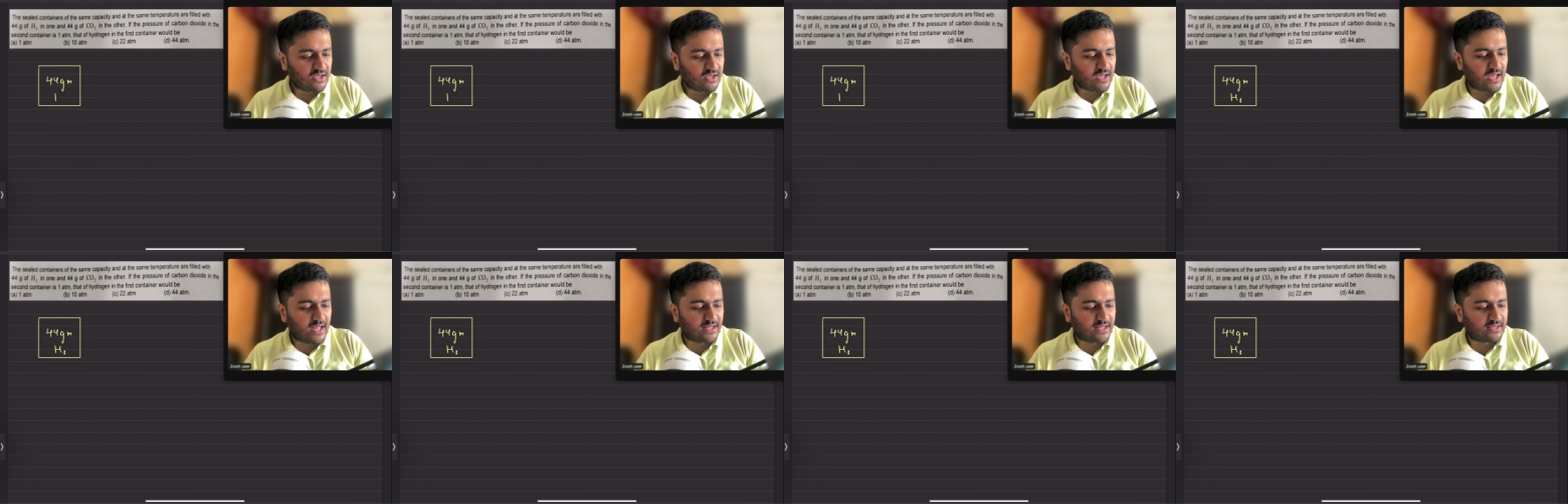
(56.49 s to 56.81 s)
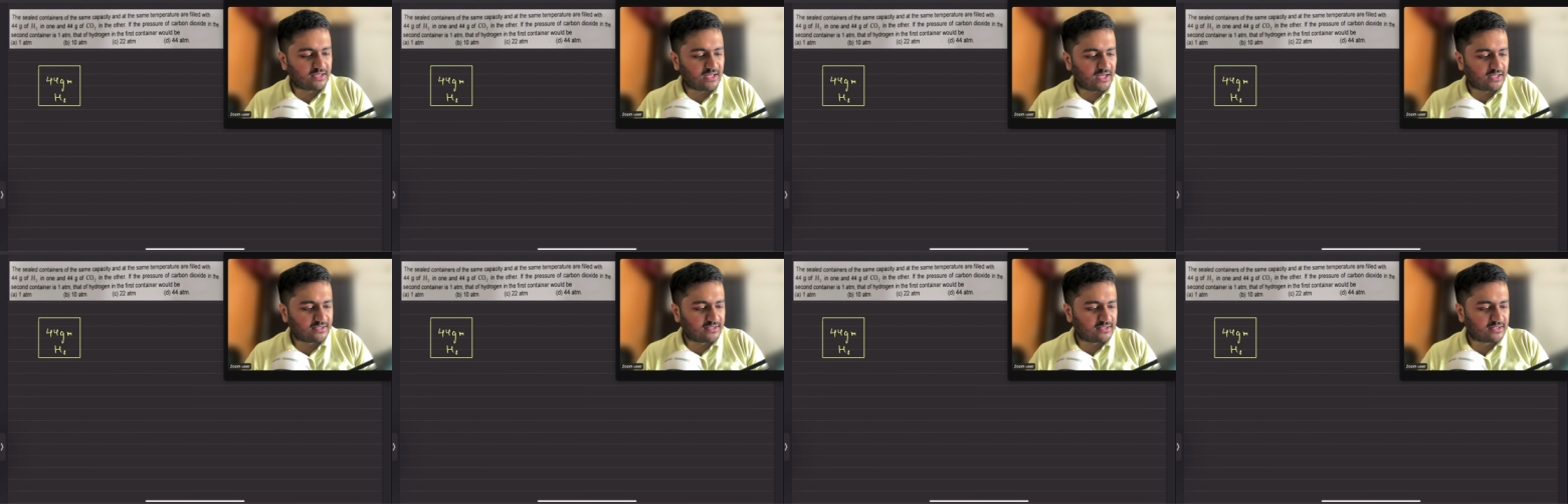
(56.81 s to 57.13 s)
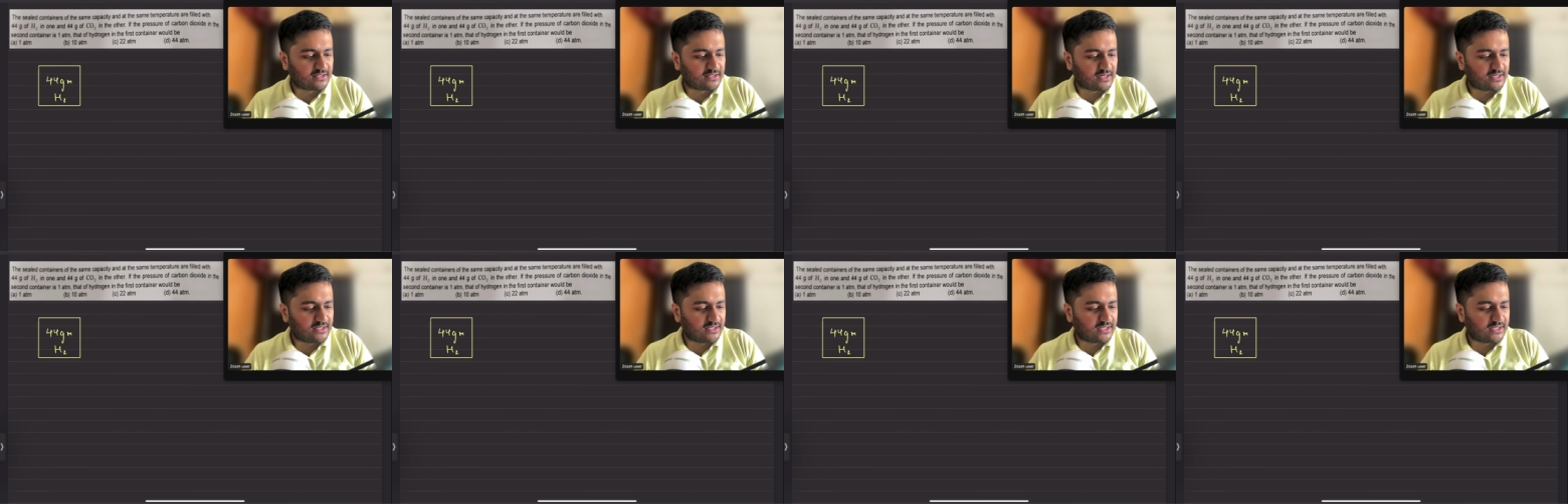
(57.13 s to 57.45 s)
and the other
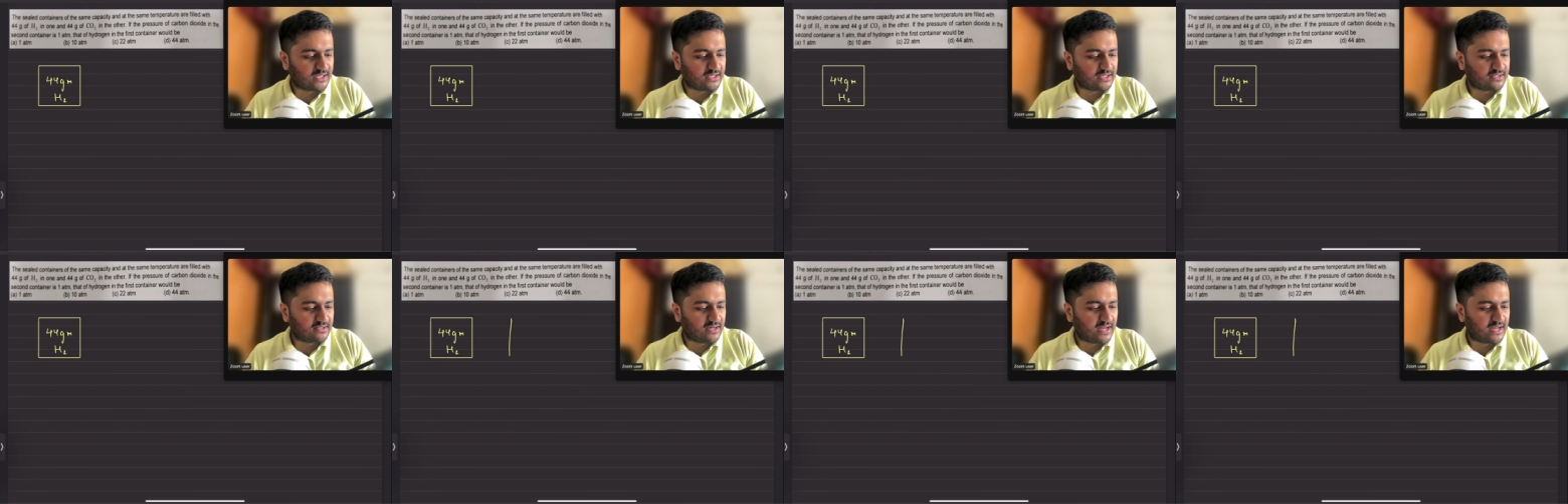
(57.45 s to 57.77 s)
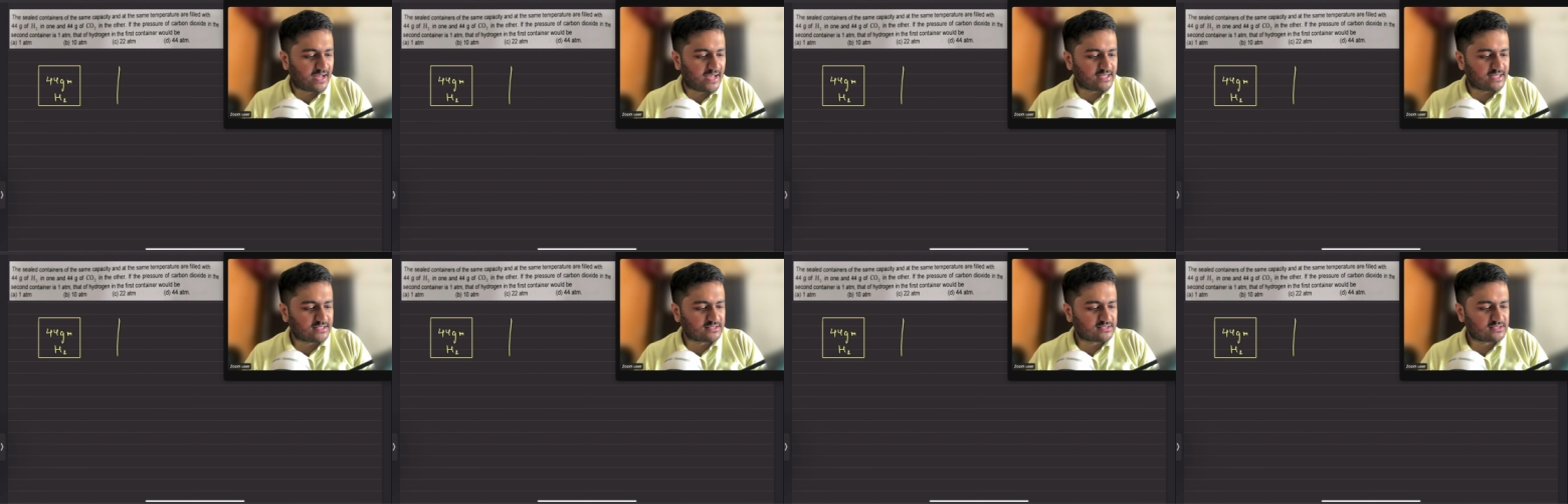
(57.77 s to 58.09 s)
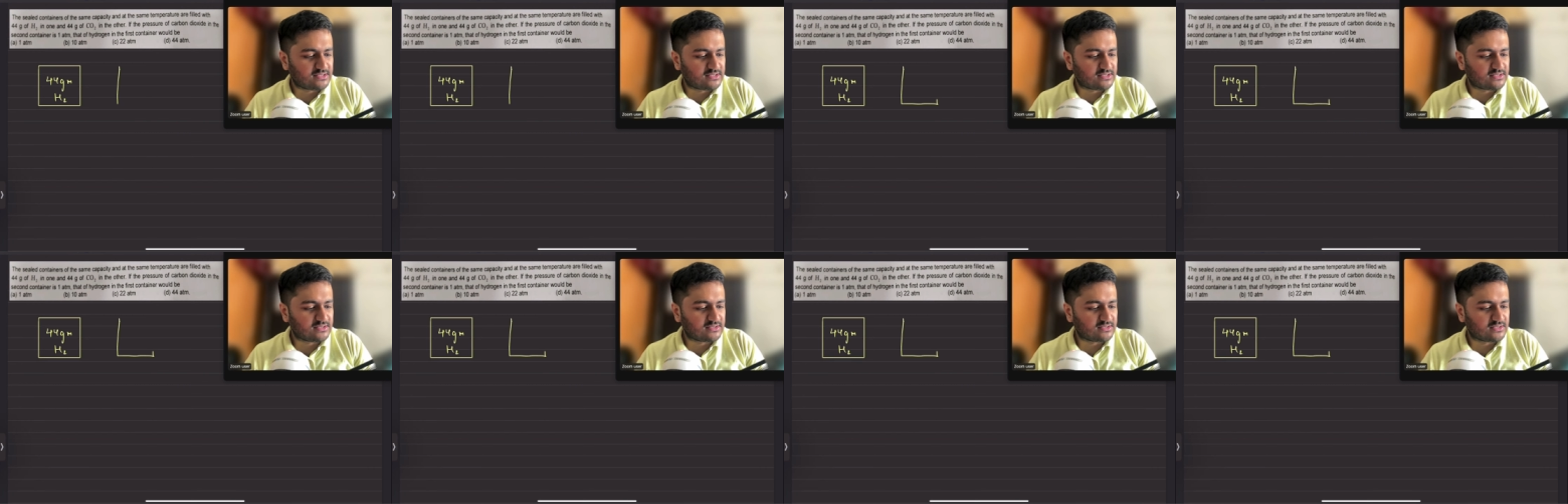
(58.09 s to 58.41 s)
container
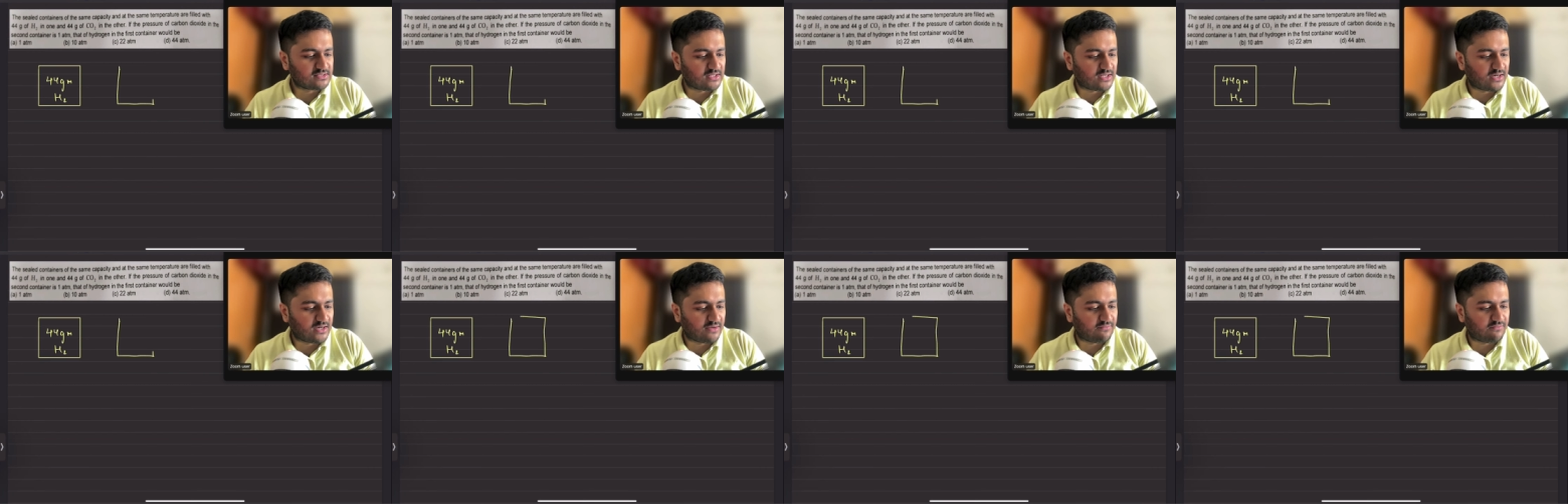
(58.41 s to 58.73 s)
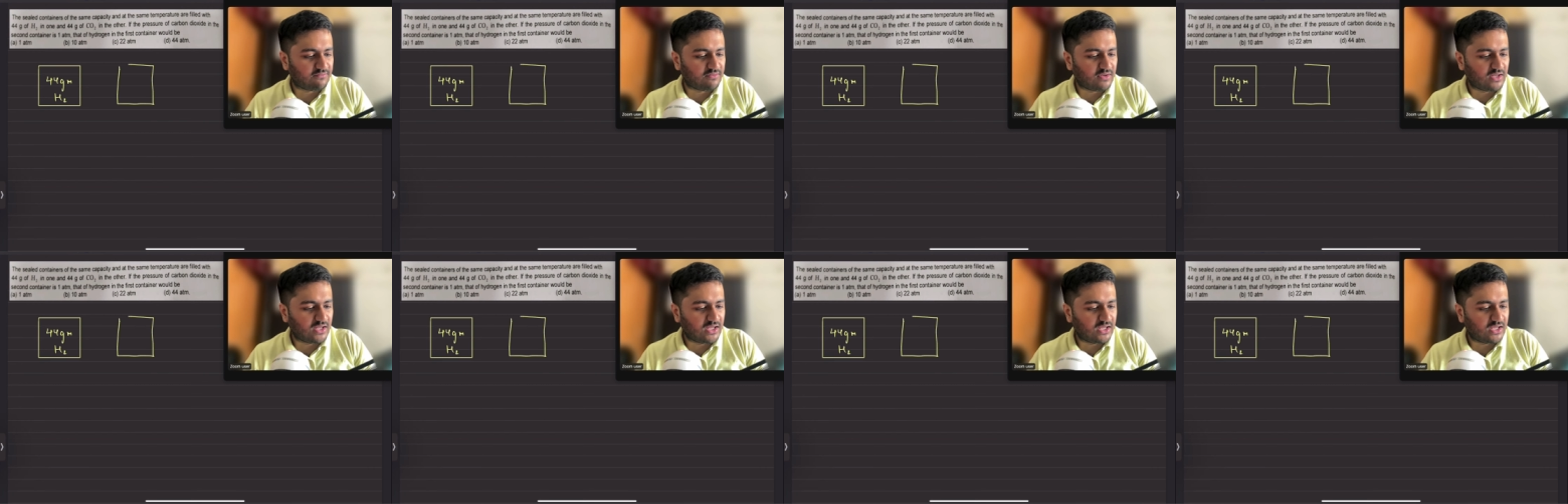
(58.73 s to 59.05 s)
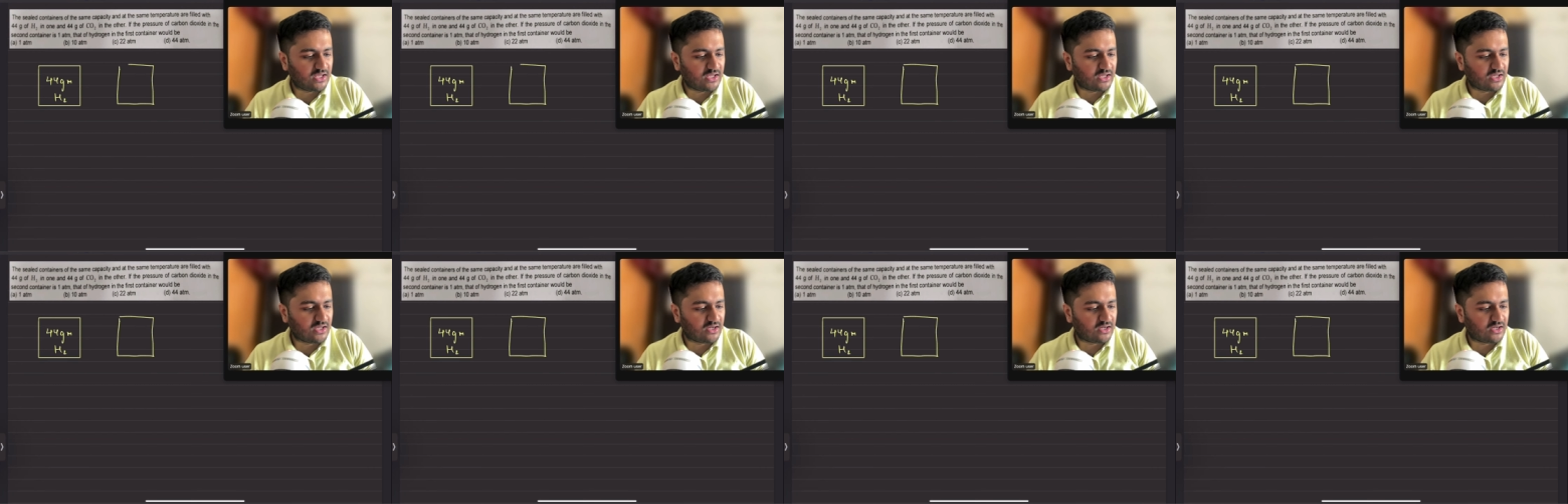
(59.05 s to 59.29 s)
has roughly